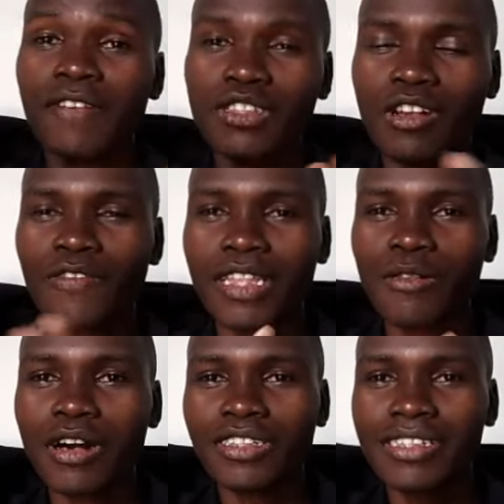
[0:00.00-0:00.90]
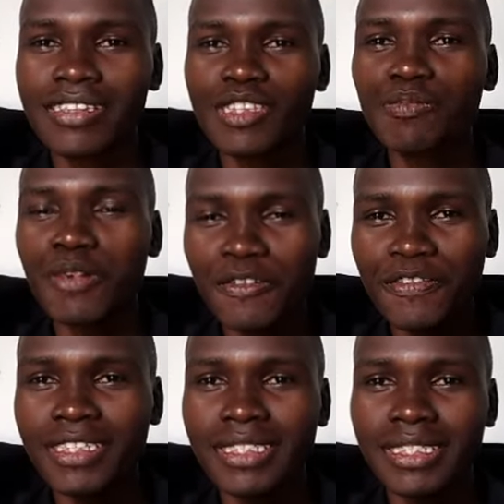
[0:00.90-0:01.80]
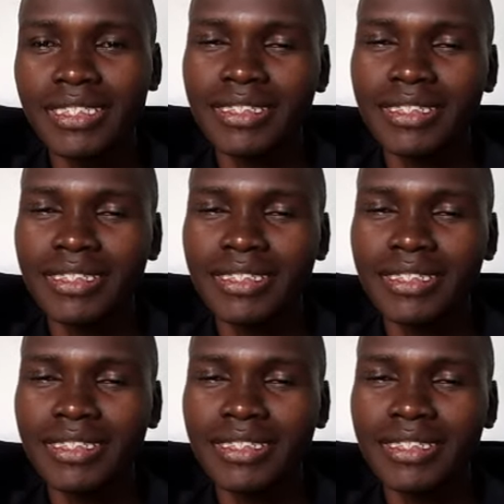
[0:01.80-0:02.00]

believers all over the world, this is Prophet